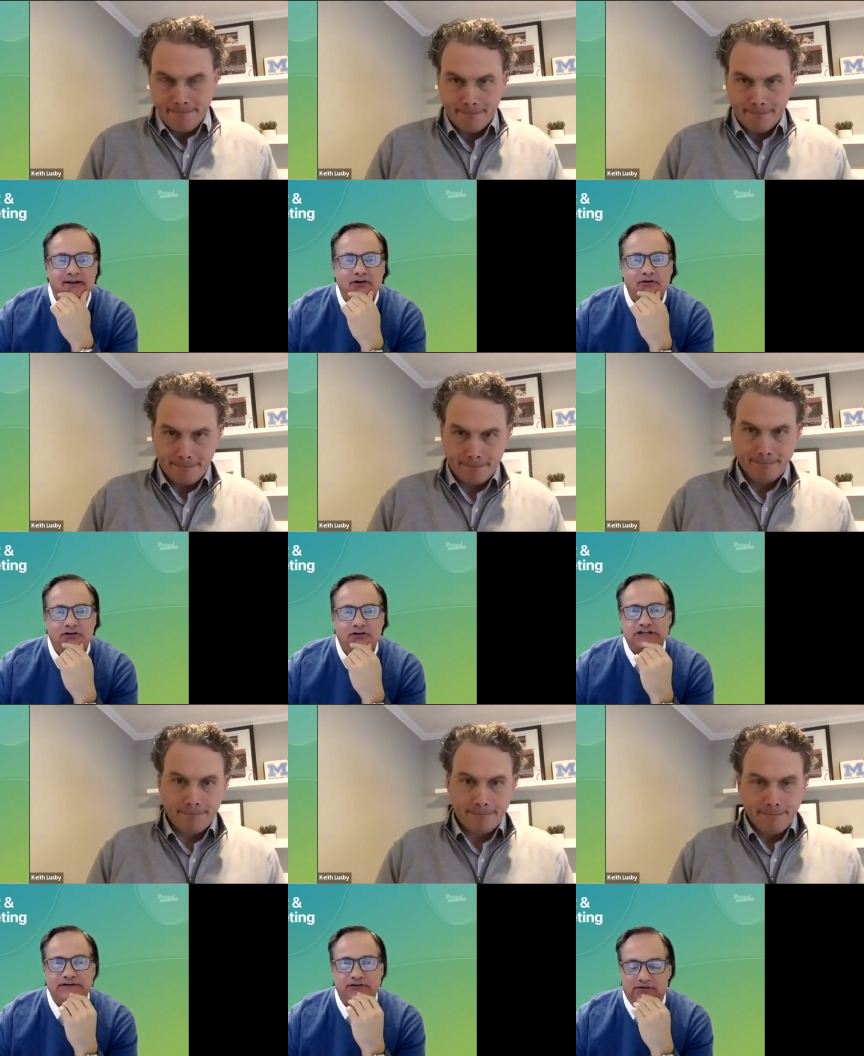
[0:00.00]
Speaker 1: you touched on
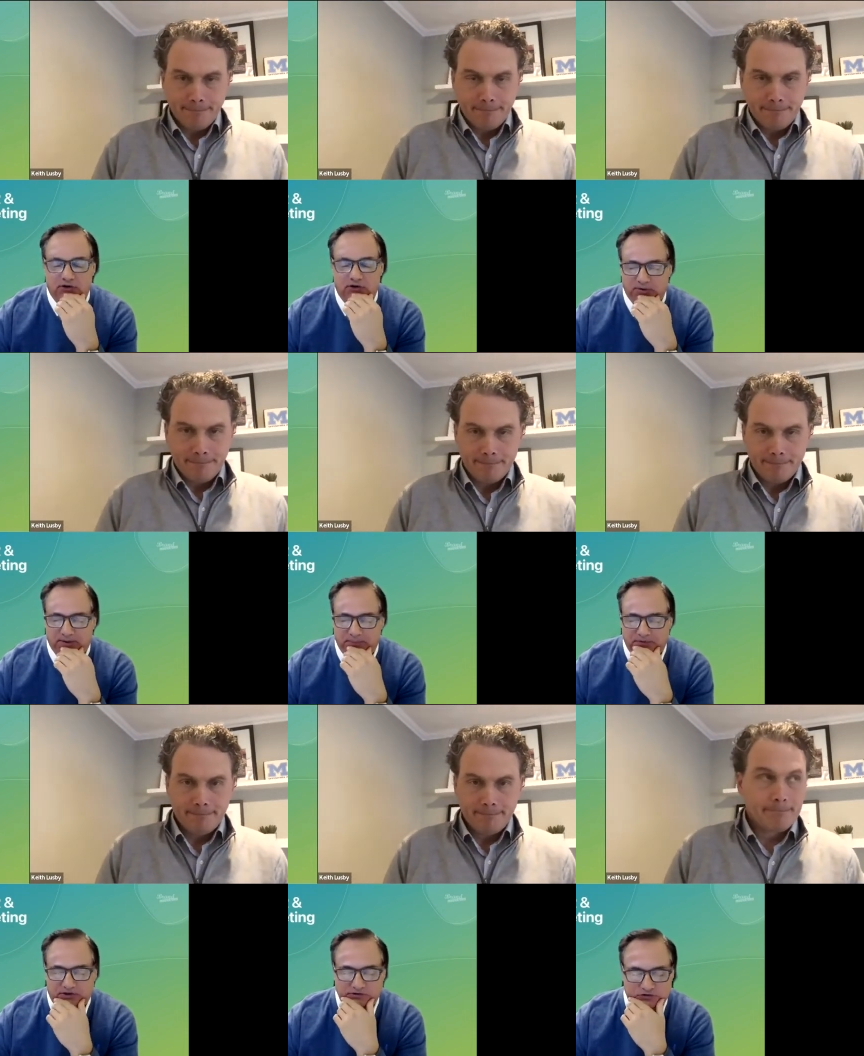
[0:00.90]
this a little bit, but the
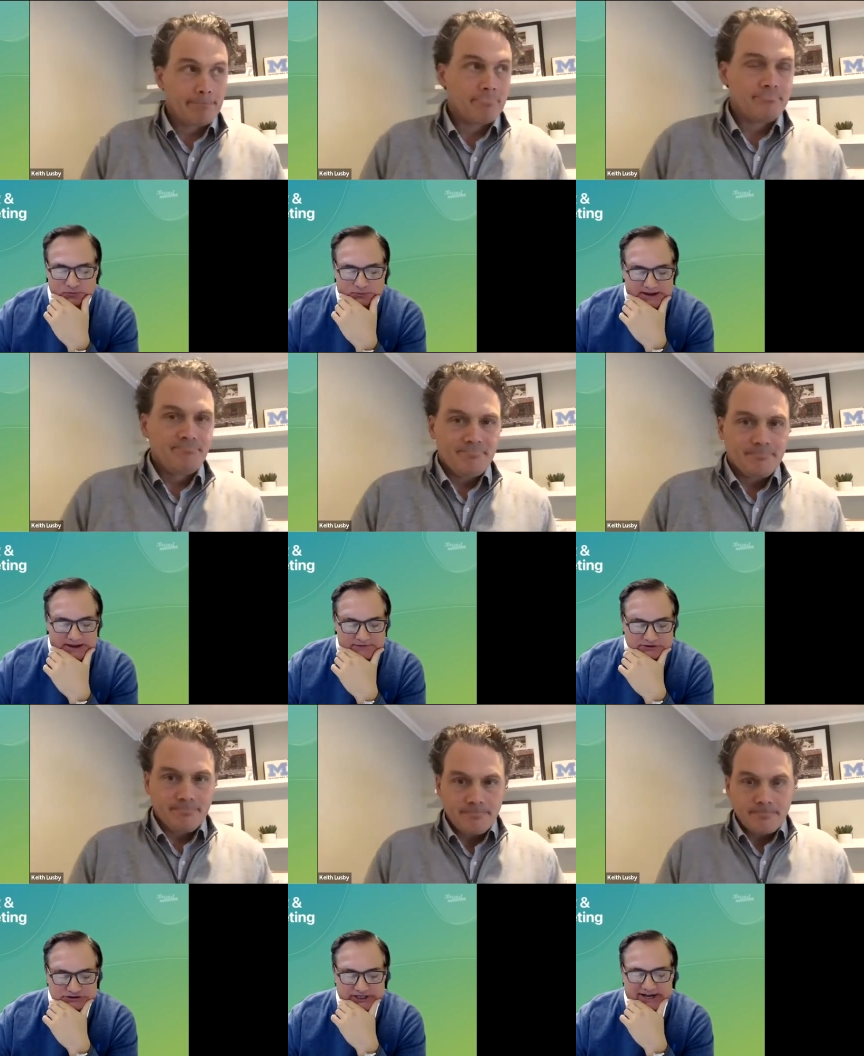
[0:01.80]
consumer behavior is
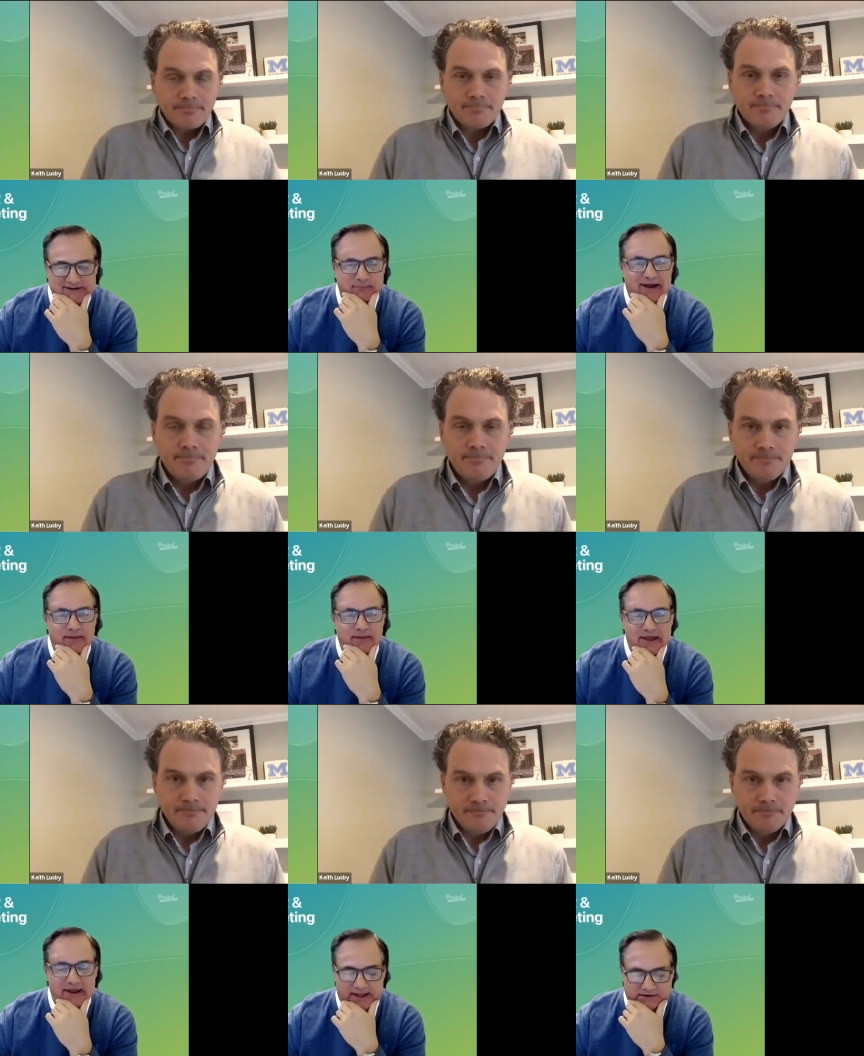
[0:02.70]
changing by the
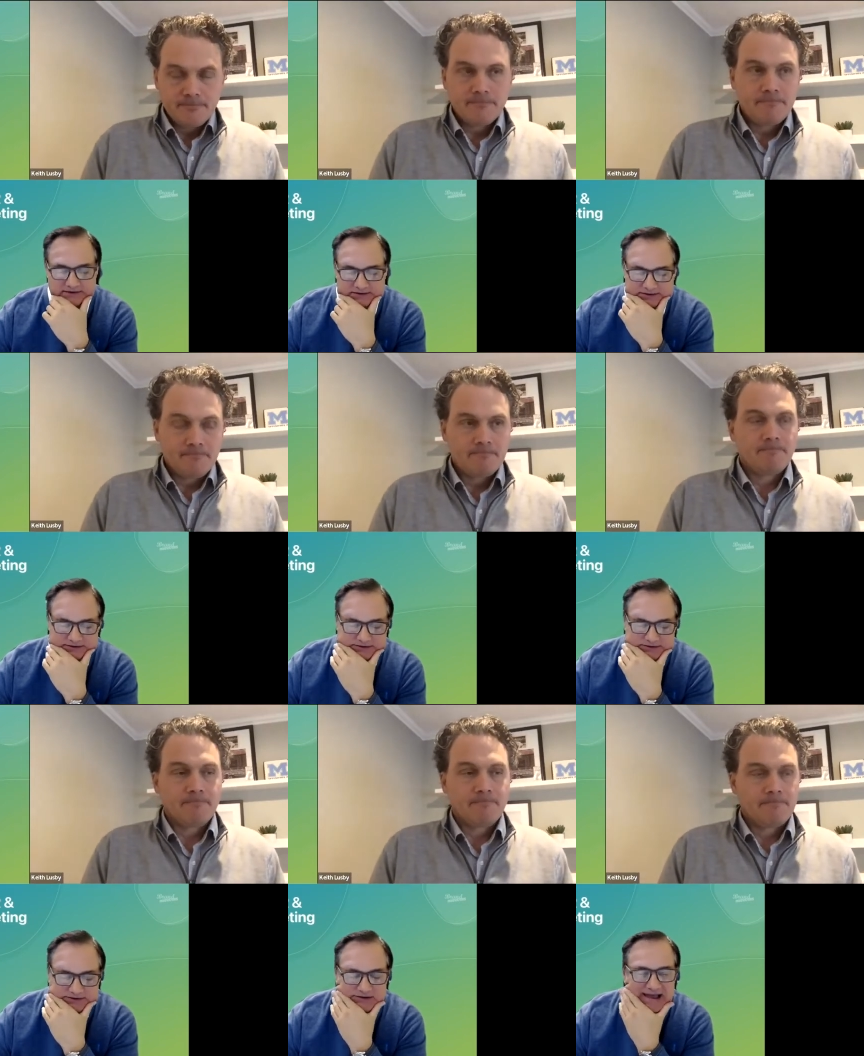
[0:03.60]
minute.
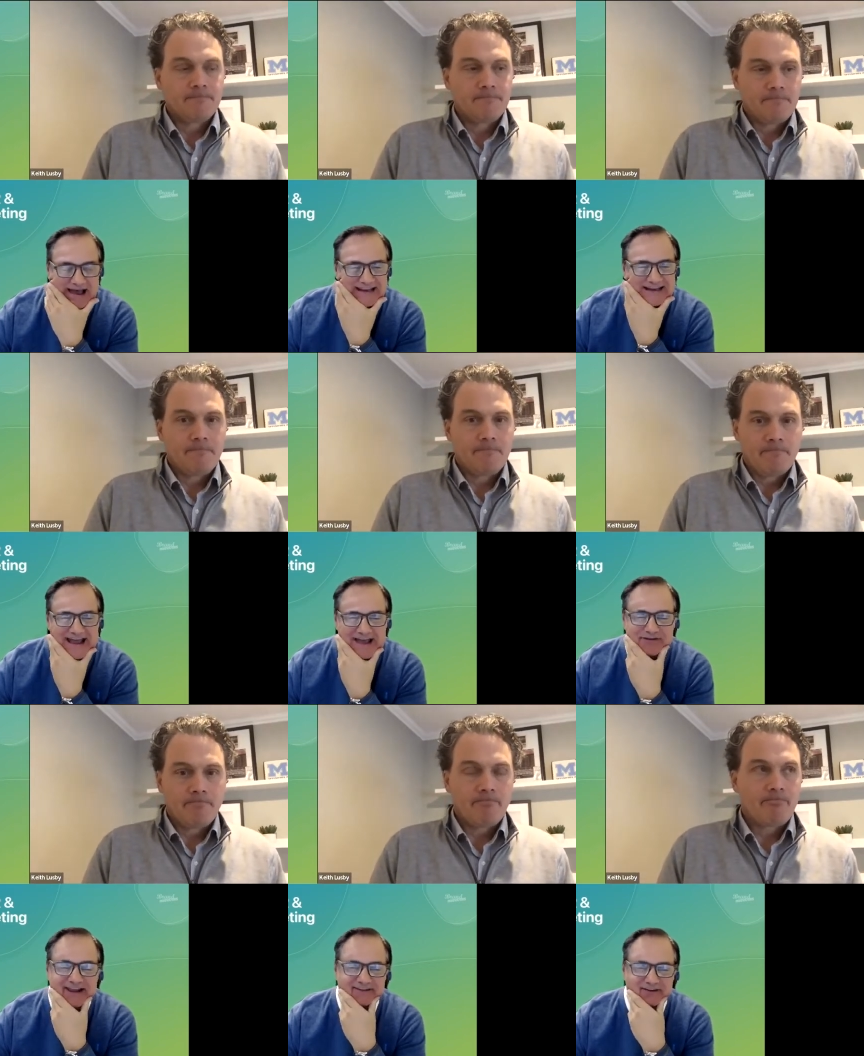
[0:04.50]
You know, how do you
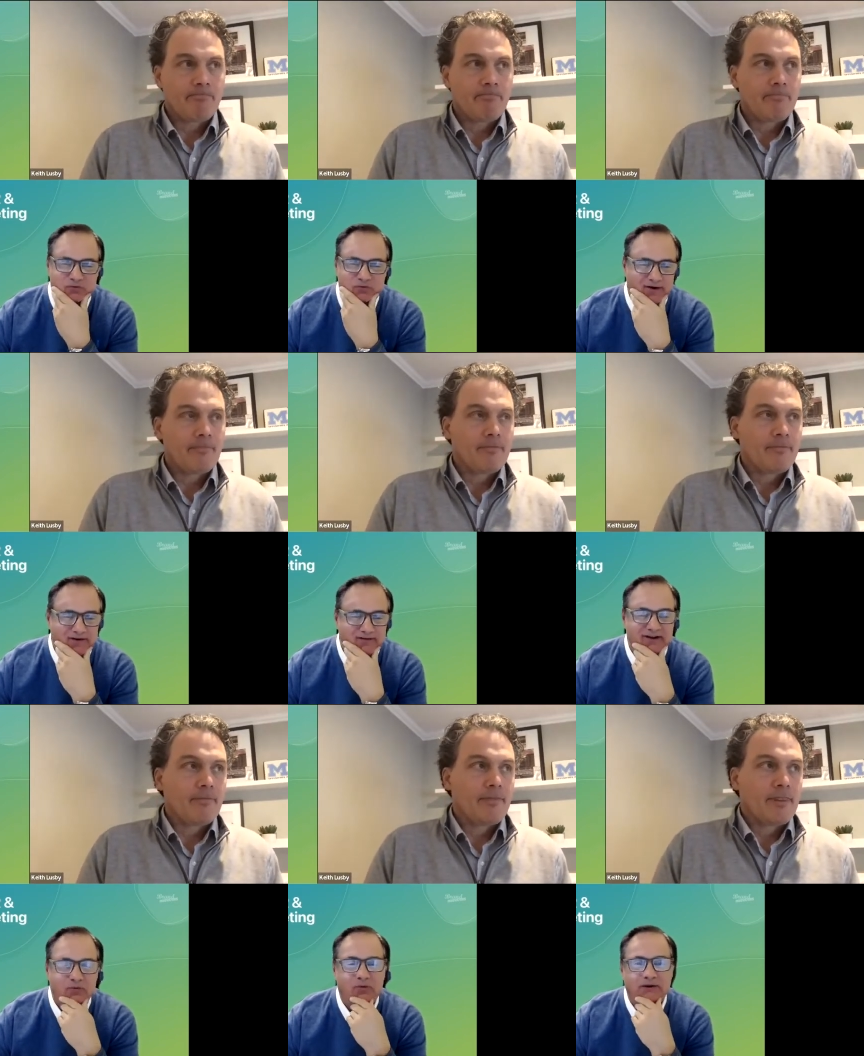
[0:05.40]
navigate these waters? Like,
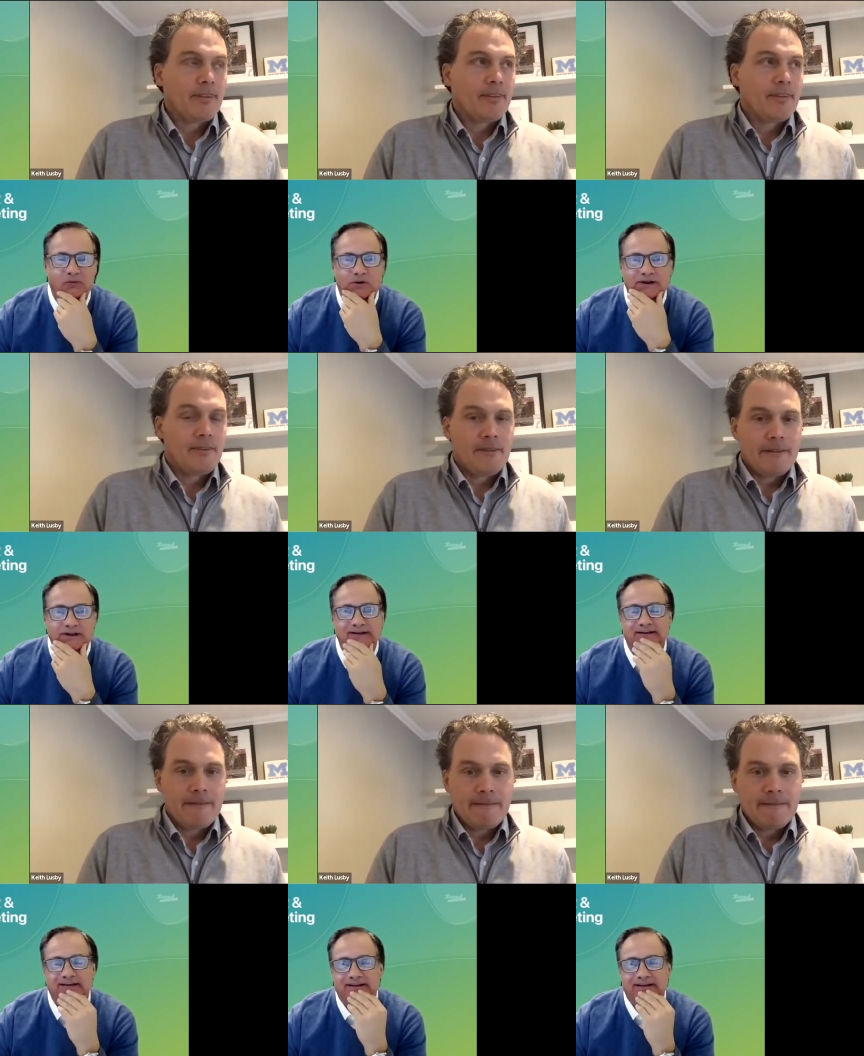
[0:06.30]
what what do you
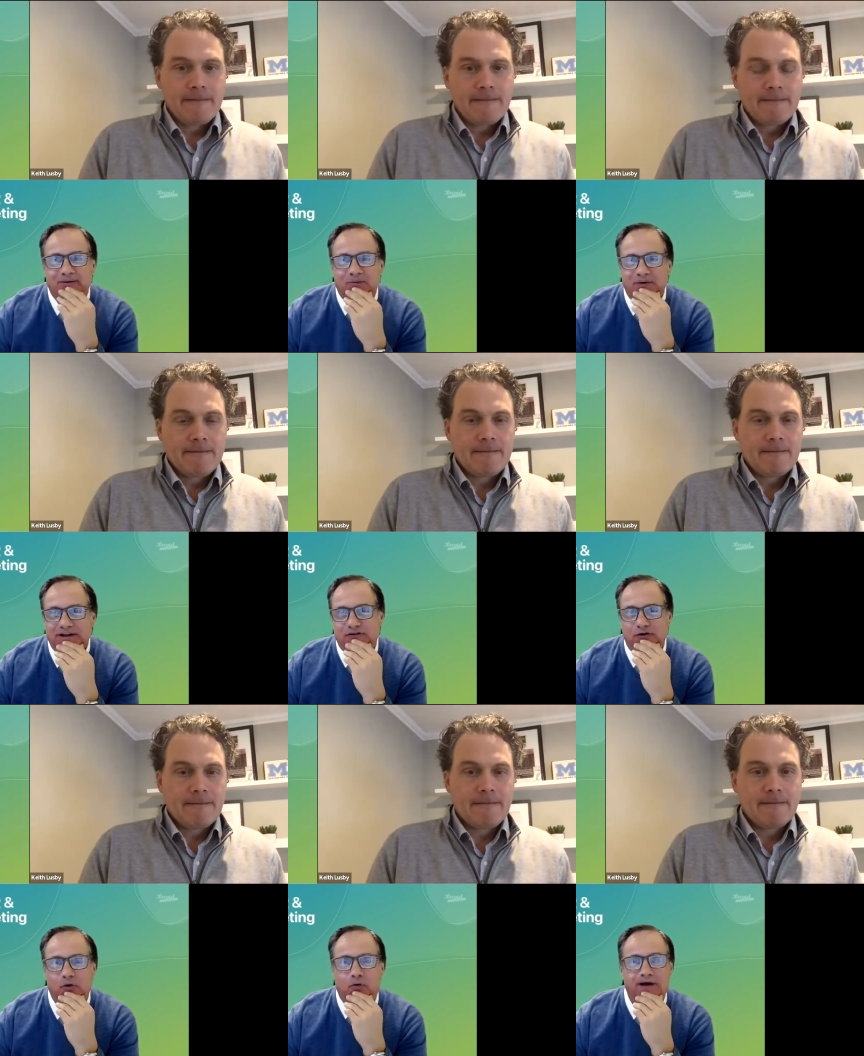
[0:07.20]
what do you do?